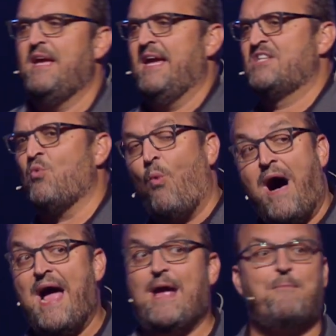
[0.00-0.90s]
It's
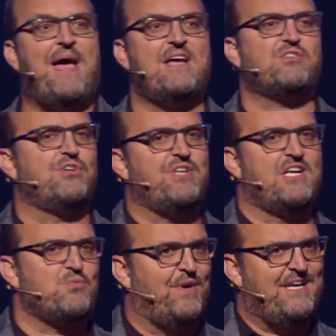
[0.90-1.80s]
why a pastor
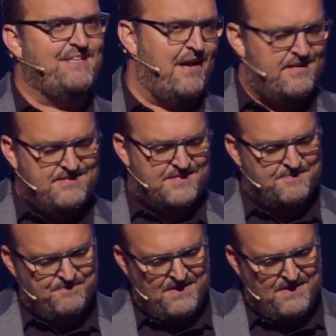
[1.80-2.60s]
does what he does